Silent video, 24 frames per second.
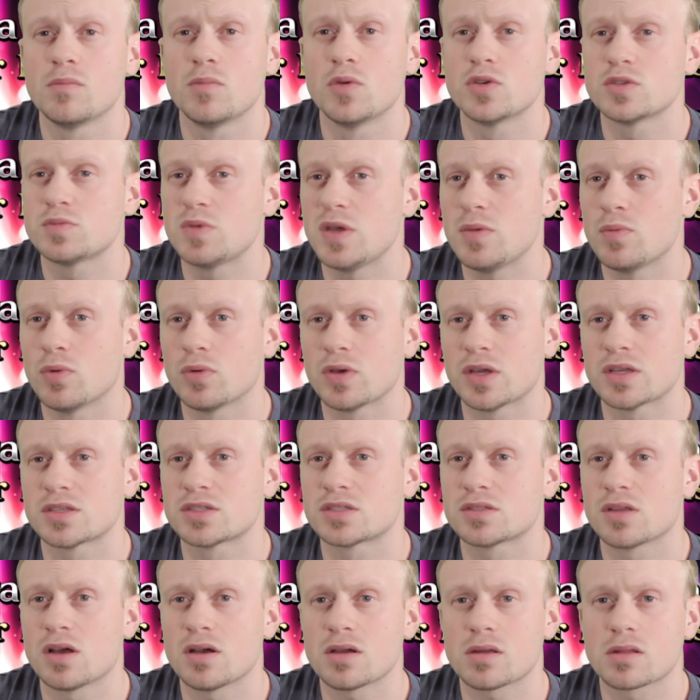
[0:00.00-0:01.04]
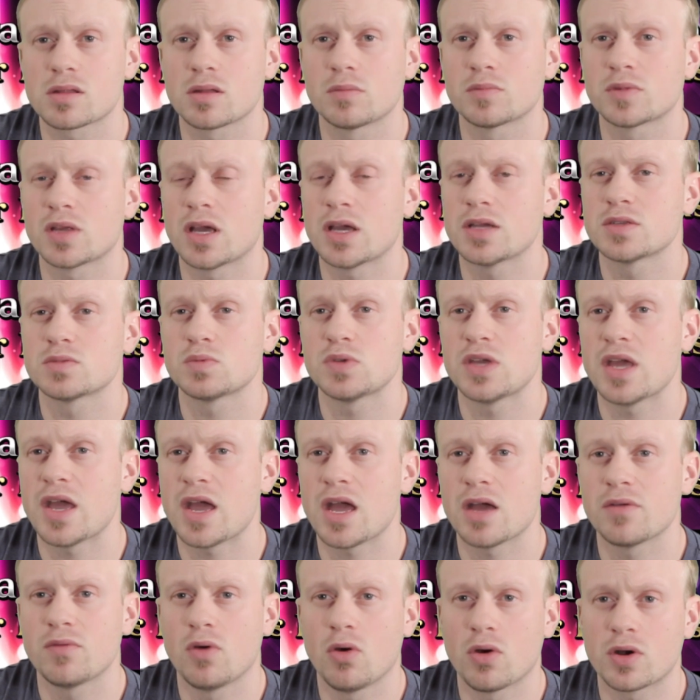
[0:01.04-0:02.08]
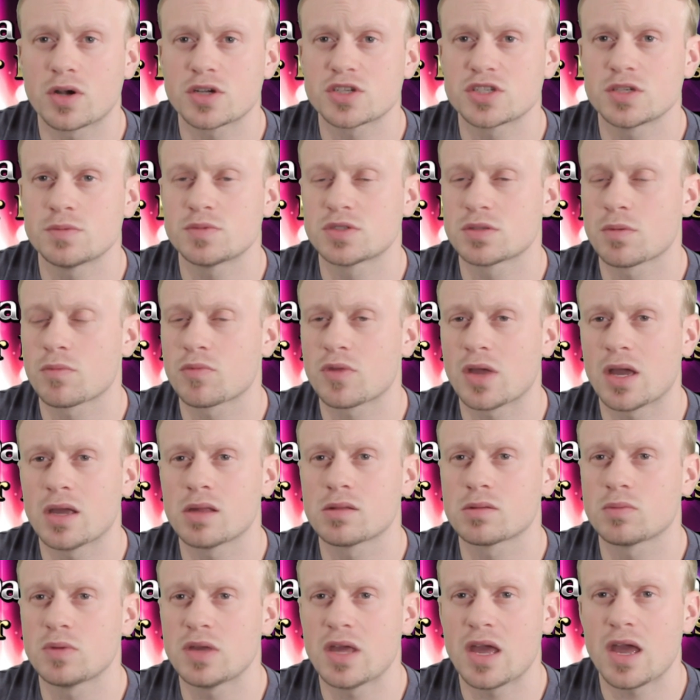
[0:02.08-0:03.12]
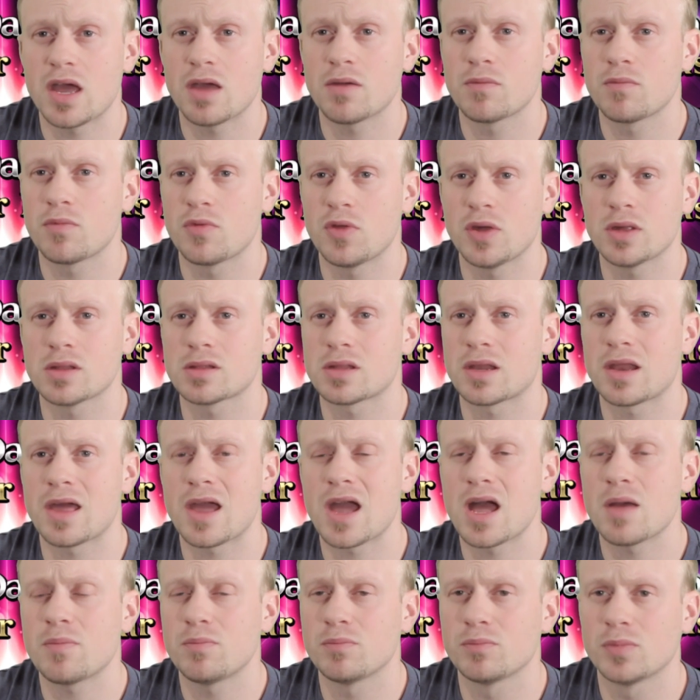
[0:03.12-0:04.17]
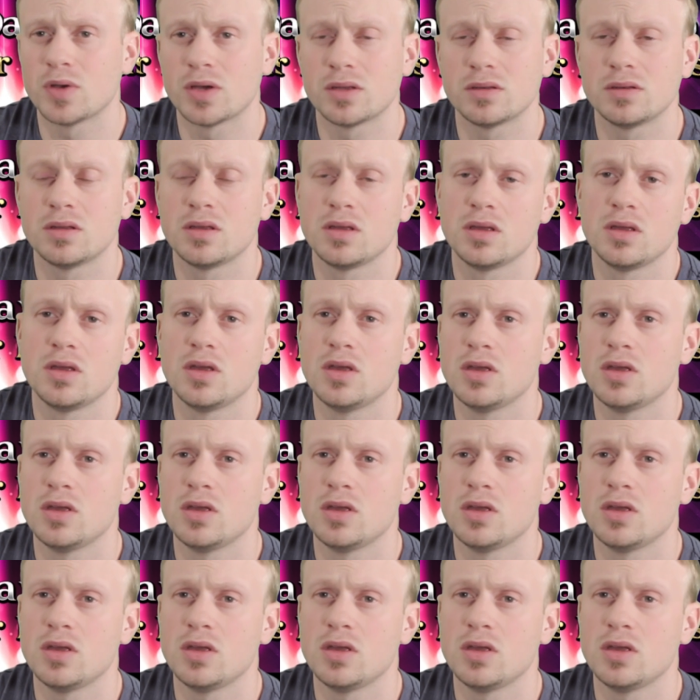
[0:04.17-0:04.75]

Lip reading: Most people get stuck. Sometimes we have hardships. Sometimes we have things that happen. But